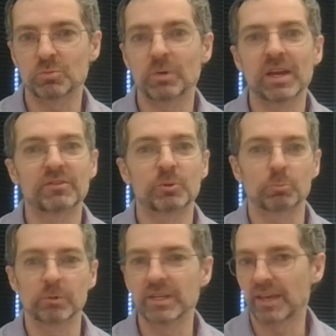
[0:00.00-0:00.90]
we have to
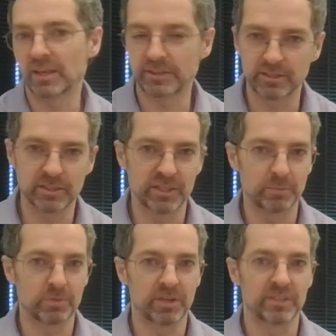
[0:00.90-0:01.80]
recalculate the
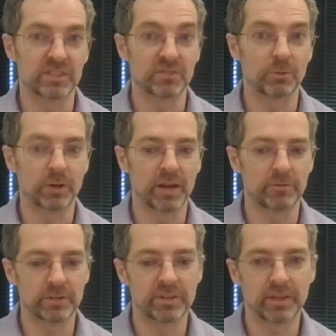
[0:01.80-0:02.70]
prices for
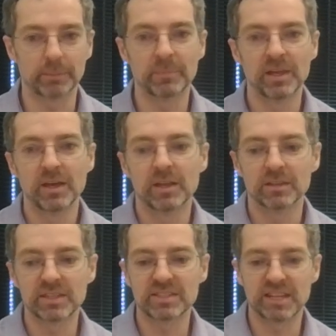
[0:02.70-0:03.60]
everything.
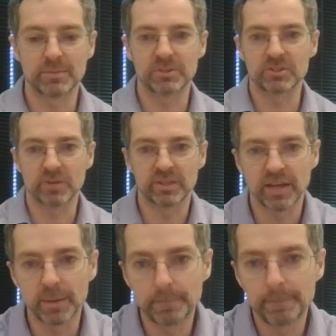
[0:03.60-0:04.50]
Let's demonstrate that.